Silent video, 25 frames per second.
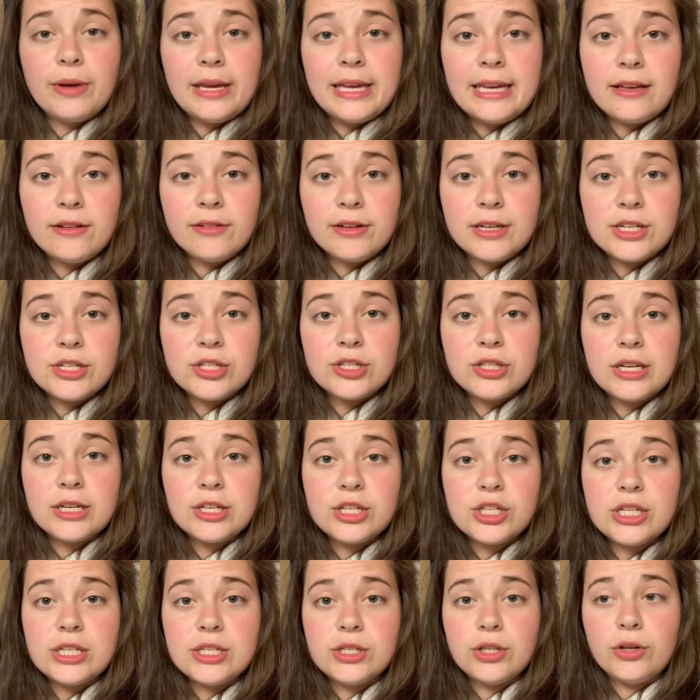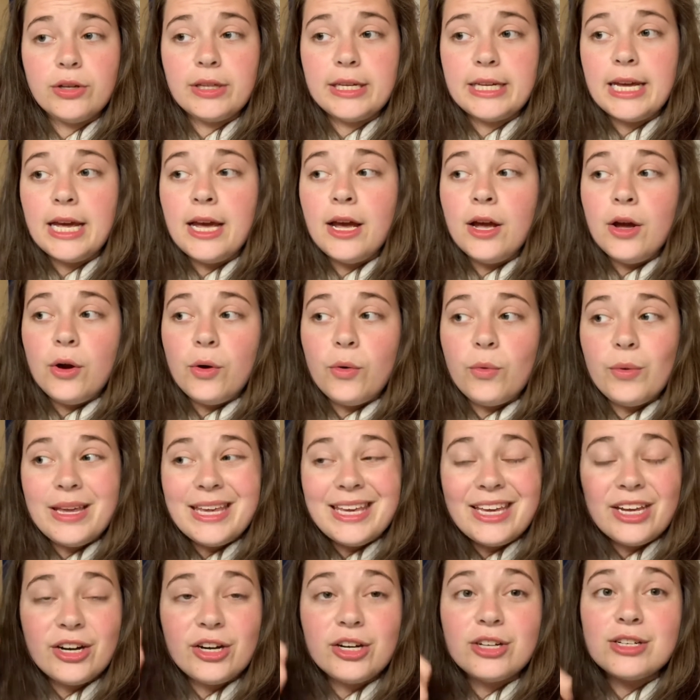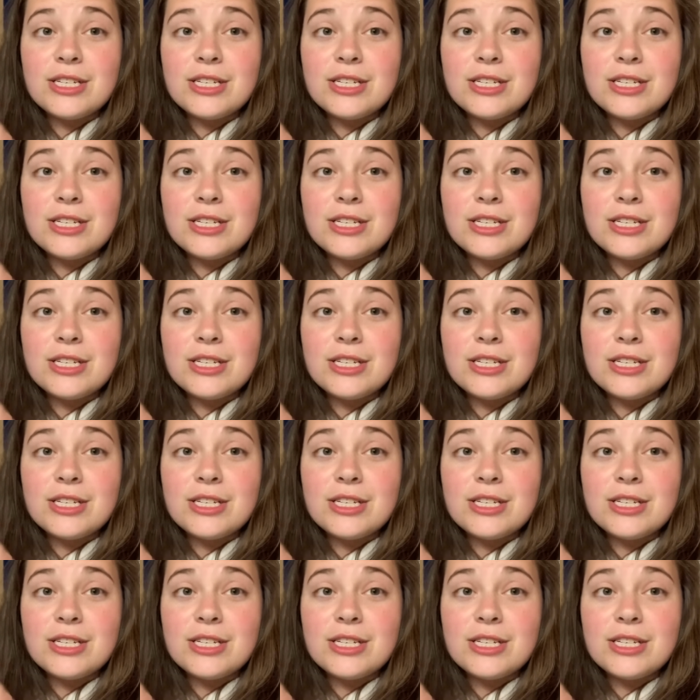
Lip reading: English, that we hear her